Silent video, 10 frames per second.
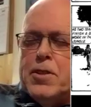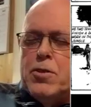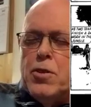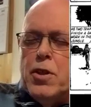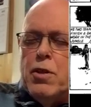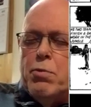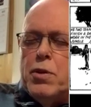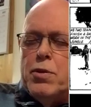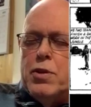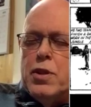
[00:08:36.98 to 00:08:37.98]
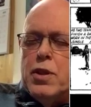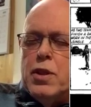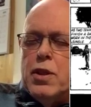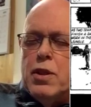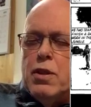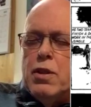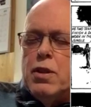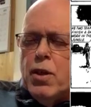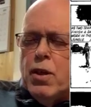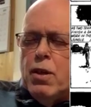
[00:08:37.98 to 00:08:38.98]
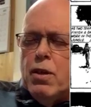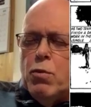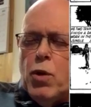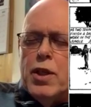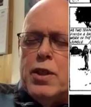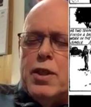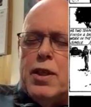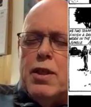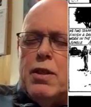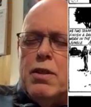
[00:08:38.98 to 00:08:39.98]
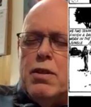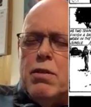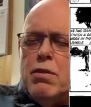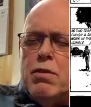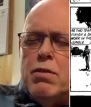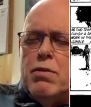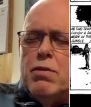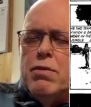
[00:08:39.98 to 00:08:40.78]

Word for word: the story about the uh, uh, white uh,